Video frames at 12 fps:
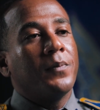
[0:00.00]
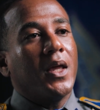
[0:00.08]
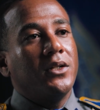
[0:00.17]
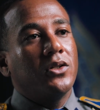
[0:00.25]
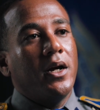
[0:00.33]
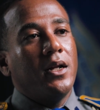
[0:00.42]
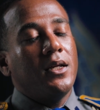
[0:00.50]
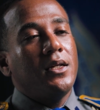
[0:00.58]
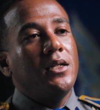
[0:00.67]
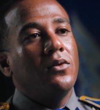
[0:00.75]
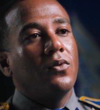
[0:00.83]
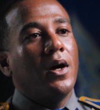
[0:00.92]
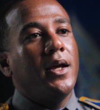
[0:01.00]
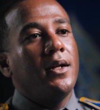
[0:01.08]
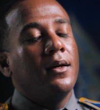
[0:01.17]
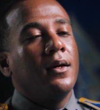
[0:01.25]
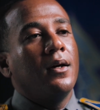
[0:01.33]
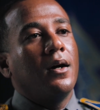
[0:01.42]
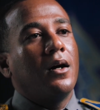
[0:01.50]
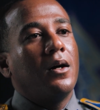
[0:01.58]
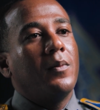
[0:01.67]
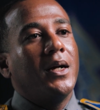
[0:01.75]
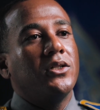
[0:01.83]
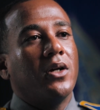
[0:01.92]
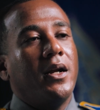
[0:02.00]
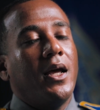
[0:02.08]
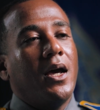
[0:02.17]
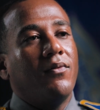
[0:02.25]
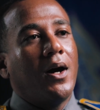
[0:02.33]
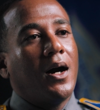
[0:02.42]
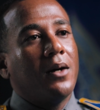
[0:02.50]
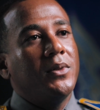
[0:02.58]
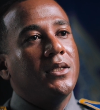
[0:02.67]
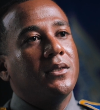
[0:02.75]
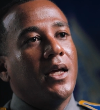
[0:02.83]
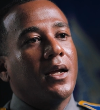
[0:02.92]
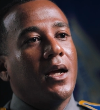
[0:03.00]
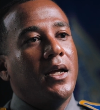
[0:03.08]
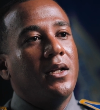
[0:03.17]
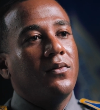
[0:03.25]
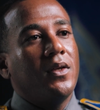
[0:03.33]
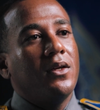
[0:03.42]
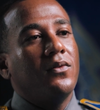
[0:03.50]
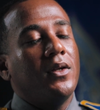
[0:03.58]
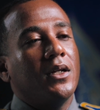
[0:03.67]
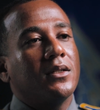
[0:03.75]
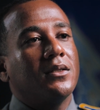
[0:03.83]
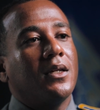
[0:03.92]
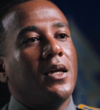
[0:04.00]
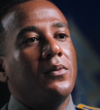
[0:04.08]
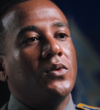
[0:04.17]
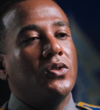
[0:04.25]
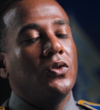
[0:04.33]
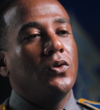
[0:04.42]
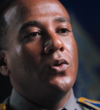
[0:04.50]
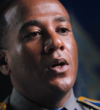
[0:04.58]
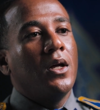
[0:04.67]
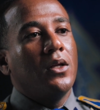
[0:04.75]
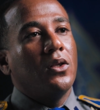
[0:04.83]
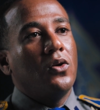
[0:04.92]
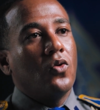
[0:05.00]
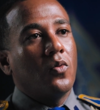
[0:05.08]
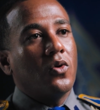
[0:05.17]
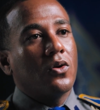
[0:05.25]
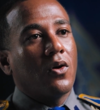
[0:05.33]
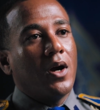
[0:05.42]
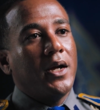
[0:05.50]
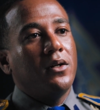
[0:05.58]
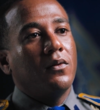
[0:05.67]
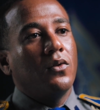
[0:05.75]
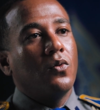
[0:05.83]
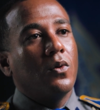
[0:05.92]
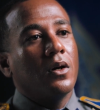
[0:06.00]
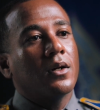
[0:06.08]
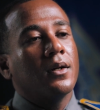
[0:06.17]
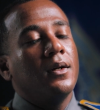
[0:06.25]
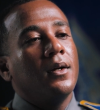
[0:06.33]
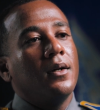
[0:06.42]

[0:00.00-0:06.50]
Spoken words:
I try to eat right. I try to have hobbies that kind of give an escape to the normal grind of the work.